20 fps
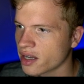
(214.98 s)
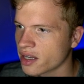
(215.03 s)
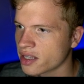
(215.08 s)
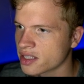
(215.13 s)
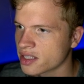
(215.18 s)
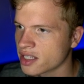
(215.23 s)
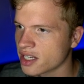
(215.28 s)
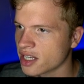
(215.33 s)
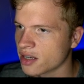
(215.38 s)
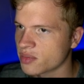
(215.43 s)

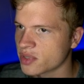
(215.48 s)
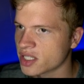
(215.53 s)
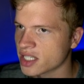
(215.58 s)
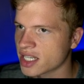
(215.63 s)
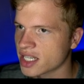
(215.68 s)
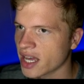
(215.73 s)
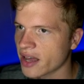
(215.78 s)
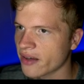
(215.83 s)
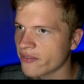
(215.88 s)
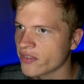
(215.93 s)
It's an empty
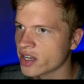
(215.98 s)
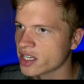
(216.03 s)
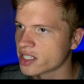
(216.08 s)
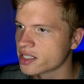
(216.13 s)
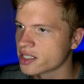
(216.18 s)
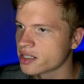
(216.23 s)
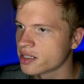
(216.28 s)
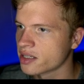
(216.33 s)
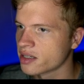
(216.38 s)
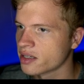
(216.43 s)

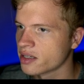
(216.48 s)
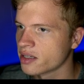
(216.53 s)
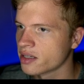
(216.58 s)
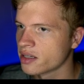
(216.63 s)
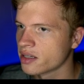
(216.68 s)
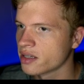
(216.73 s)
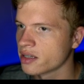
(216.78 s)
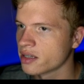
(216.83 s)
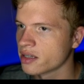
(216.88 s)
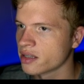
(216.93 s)
canvas
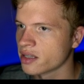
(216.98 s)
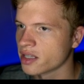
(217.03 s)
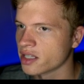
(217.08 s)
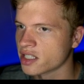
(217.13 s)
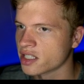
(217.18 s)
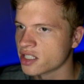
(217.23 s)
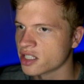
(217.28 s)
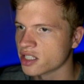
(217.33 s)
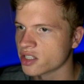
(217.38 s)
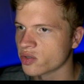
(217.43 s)

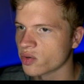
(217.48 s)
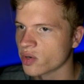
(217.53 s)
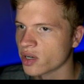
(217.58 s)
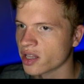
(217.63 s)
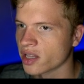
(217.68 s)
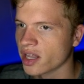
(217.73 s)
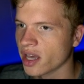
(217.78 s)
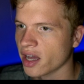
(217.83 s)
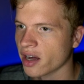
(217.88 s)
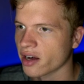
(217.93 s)
that's just sort
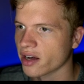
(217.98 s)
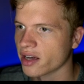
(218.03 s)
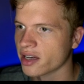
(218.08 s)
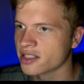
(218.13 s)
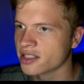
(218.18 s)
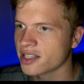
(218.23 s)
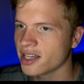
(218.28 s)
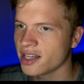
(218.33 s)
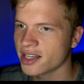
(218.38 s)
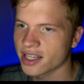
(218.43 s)
of there.
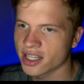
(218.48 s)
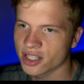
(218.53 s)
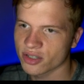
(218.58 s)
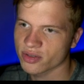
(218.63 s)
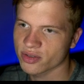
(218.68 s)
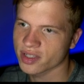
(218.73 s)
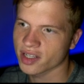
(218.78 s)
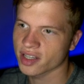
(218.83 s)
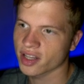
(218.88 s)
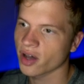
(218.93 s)
It's kind of
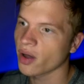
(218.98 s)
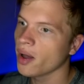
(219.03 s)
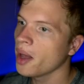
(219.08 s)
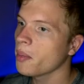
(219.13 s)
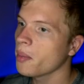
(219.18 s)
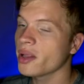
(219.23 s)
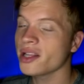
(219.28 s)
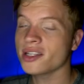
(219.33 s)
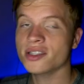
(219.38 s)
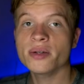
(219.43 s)
interesting though.
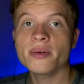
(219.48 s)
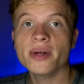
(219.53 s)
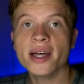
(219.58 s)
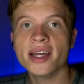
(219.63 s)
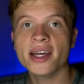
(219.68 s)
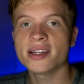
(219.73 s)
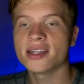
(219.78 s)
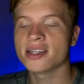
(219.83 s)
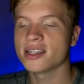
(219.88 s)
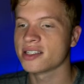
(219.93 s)
But let's go
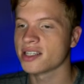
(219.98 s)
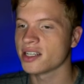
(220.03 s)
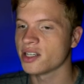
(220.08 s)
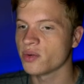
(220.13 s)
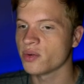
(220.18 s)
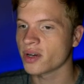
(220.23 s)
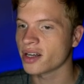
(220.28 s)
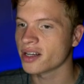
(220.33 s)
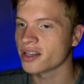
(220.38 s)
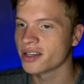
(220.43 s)
ahead and
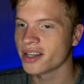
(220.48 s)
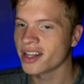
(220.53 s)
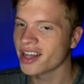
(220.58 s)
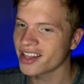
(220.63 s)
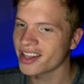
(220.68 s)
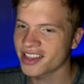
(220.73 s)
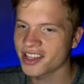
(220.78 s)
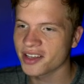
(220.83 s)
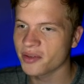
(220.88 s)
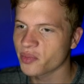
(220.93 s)
continue on.
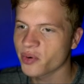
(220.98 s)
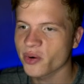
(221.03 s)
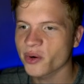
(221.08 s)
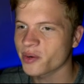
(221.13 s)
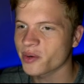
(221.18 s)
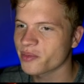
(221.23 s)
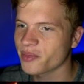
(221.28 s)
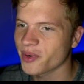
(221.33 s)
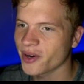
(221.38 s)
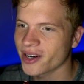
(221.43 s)
Not the
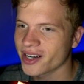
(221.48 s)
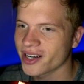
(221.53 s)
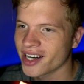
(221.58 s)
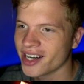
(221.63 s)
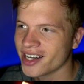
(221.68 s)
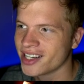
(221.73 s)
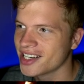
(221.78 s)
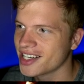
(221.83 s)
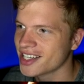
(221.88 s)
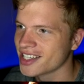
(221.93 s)
important part,
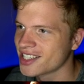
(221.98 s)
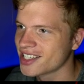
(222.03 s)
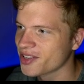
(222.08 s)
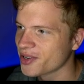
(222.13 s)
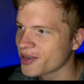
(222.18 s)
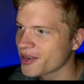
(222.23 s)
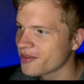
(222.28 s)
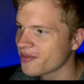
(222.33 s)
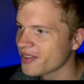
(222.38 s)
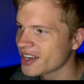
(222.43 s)
just
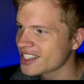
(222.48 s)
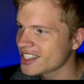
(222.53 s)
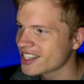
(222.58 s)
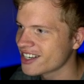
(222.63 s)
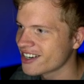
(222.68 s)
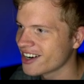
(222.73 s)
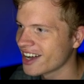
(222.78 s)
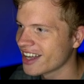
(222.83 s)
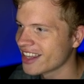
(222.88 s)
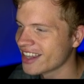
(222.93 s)
sort of
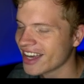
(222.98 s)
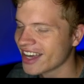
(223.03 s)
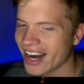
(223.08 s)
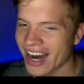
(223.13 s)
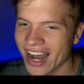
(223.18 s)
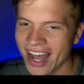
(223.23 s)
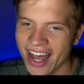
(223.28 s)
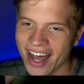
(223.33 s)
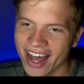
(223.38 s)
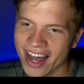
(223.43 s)
messing around
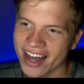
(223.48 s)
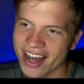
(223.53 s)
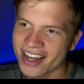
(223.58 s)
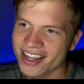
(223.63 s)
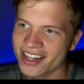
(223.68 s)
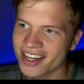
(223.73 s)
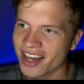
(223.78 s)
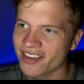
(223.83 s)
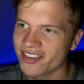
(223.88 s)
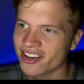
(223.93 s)
there
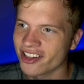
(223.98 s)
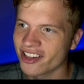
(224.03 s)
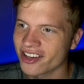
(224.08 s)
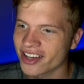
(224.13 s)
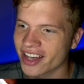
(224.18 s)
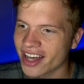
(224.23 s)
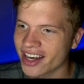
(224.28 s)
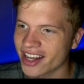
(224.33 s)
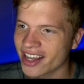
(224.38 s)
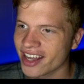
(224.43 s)
and having a
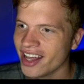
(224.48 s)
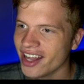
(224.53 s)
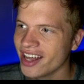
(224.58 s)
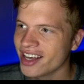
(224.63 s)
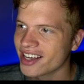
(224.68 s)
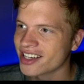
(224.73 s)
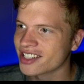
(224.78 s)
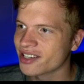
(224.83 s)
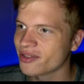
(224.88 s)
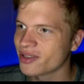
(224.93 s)
look at it,
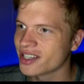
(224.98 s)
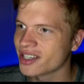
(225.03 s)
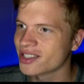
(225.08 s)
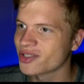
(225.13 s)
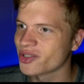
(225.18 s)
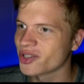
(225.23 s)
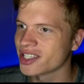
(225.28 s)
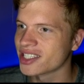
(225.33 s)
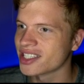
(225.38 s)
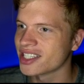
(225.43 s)
because I want to
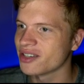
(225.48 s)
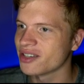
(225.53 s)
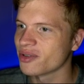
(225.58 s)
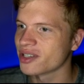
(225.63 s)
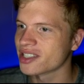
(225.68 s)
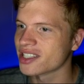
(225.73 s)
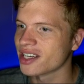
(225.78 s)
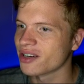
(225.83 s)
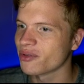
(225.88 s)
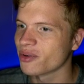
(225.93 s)
sort of see
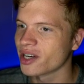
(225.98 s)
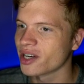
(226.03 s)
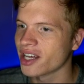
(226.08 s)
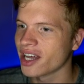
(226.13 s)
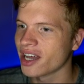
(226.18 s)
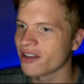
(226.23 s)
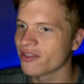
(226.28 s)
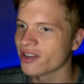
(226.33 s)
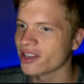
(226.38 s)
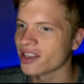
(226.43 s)
what
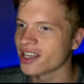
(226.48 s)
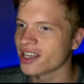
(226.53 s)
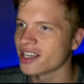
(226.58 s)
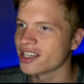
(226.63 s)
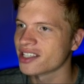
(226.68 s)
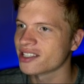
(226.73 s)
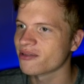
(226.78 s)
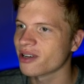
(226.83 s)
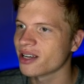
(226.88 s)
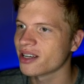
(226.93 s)
everything
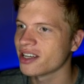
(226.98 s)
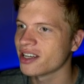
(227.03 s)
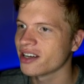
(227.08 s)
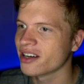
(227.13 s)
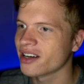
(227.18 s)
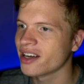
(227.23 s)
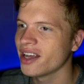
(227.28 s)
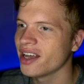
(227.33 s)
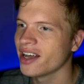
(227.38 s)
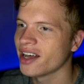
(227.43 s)
is around
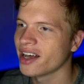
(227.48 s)
here,